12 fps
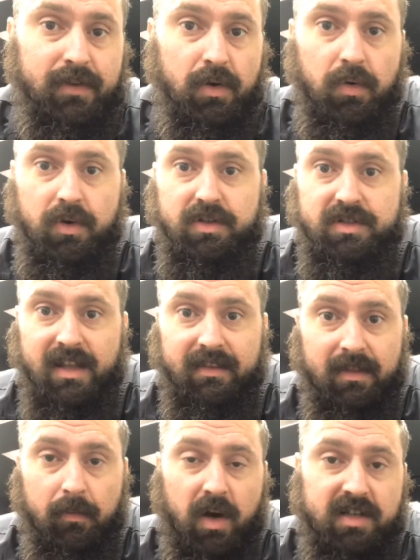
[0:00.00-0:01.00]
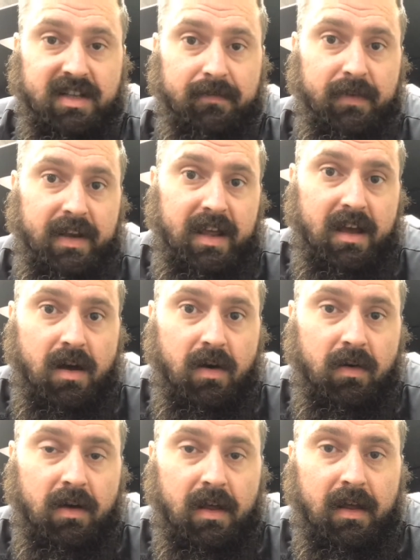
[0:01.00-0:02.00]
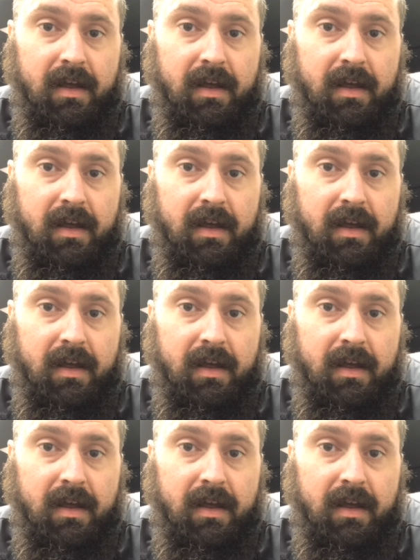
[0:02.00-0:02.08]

yours. Let them watch the video.